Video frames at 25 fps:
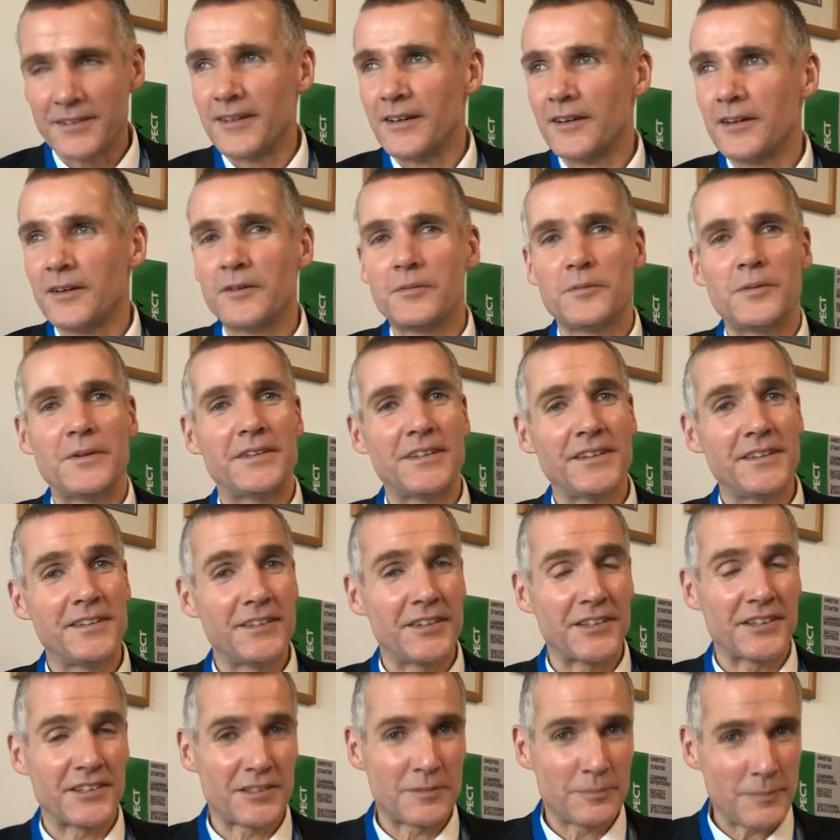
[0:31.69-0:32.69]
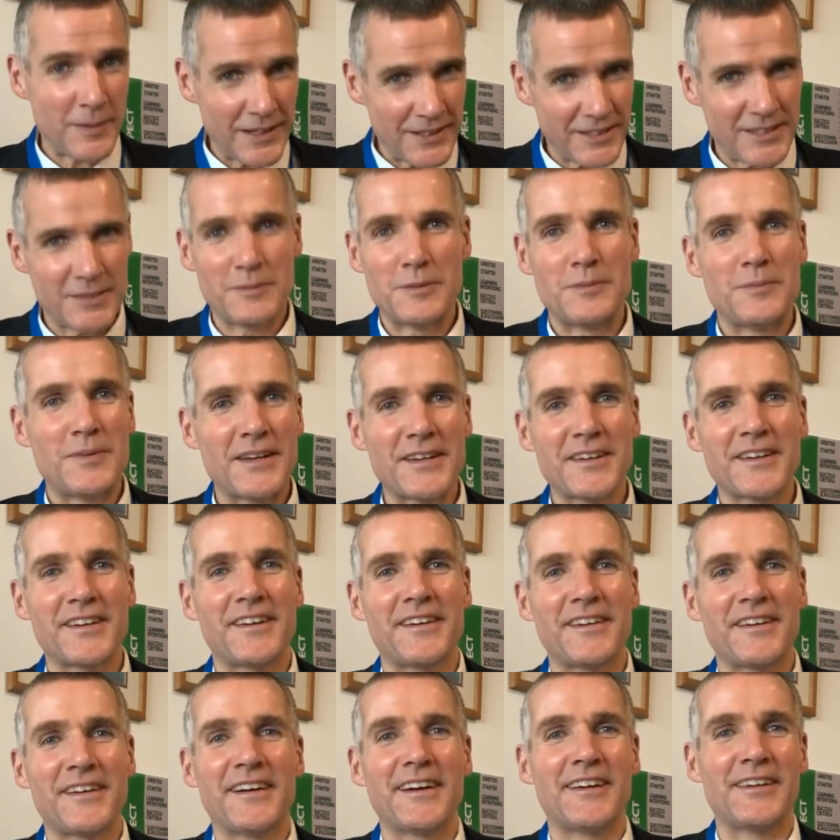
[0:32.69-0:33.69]
Now, we didn't expect to be
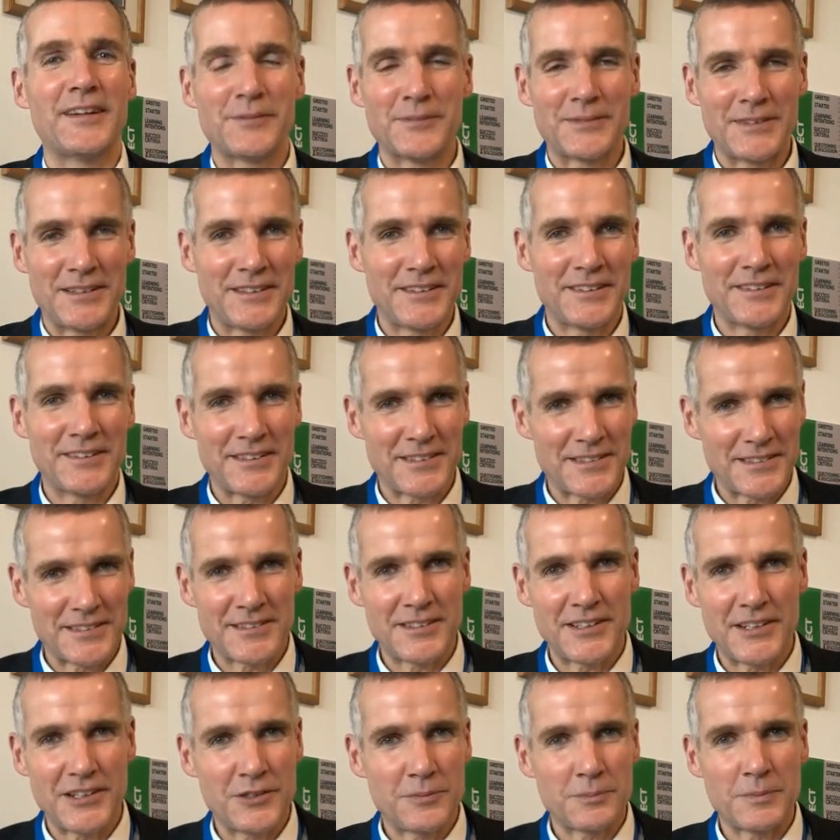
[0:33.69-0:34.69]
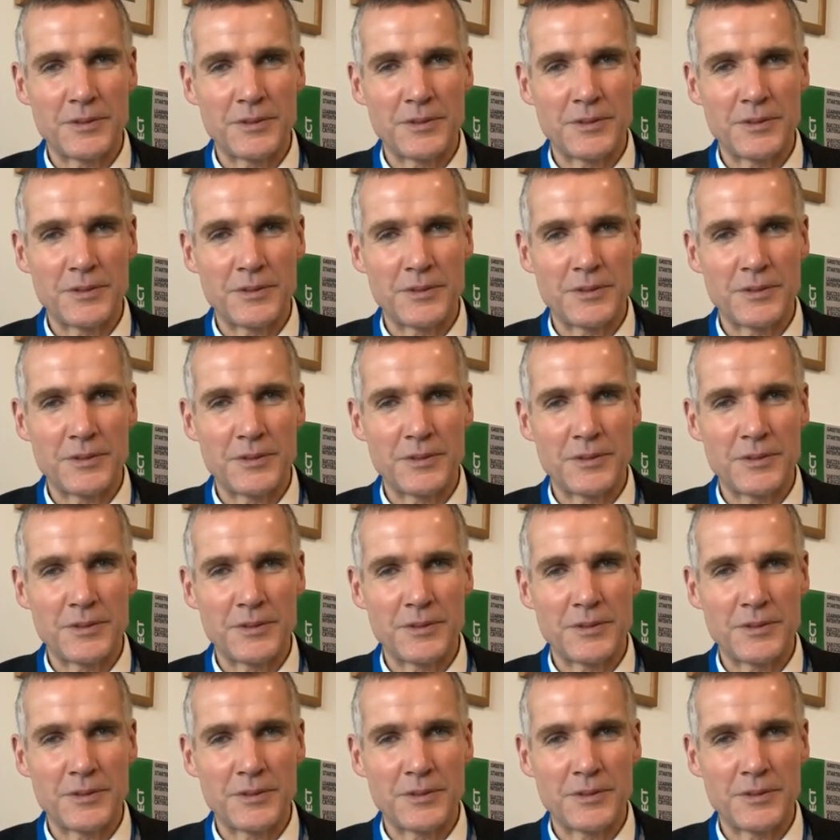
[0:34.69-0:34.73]
making an update at this stage,